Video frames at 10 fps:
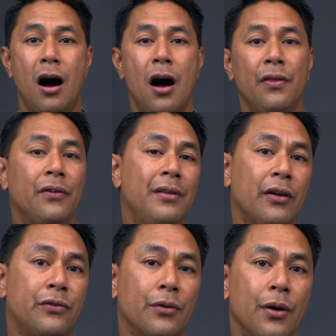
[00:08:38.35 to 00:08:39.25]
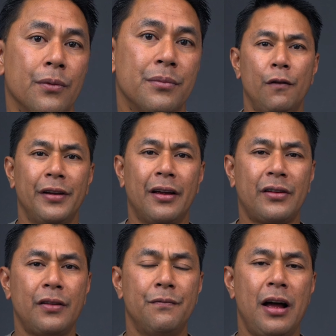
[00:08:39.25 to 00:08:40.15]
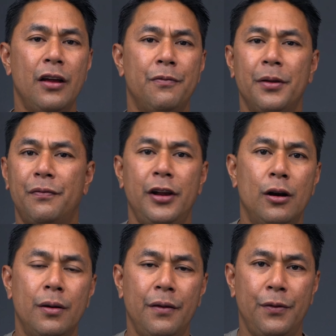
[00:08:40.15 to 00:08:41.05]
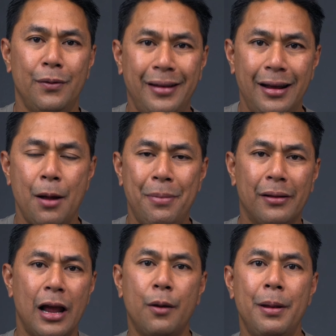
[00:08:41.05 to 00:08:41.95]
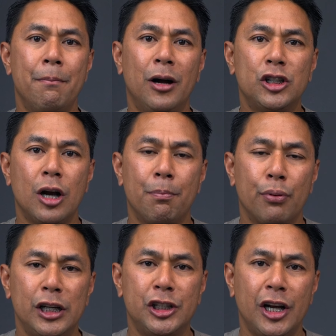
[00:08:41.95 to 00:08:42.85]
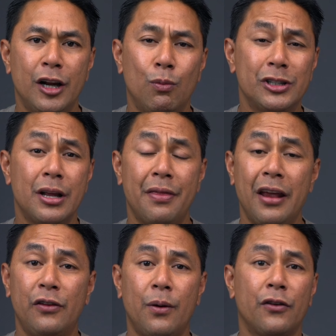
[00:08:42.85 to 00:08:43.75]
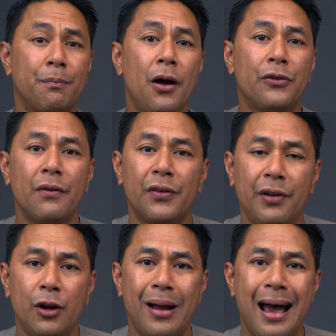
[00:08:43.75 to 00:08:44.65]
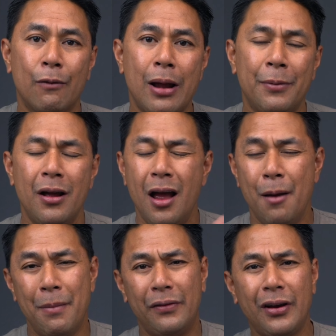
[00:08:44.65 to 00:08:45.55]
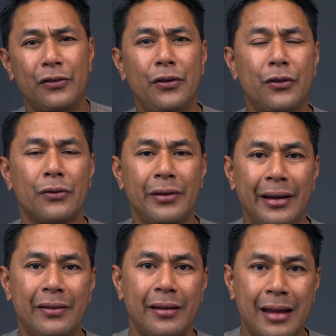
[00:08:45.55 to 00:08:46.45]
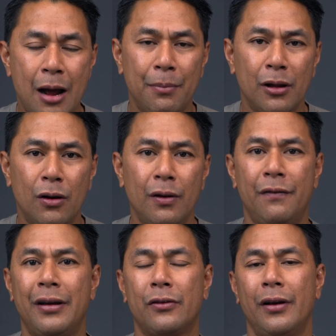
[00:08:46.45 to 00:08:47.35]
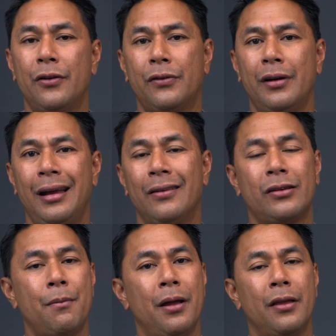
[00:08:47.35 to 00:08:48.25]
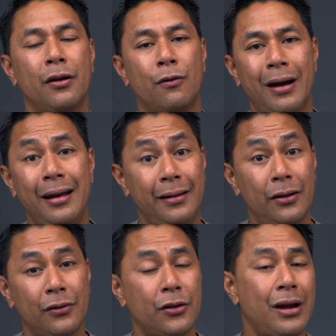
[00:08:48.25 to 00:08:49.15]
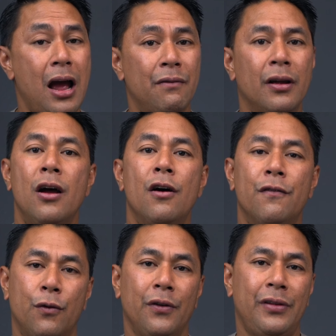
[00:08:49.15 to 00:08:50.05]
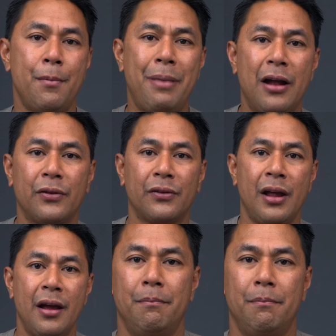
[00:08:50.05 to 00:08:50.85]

on this next drone. Hopefully you guys got some value from this video, and if you did, a big like would be much appreciated. Once again, thanks to our sponsor of this video, Adorama. Make sure you guys use those links down below if you guys are interested in some of the great deals that they're having for Saint Patrick's Day.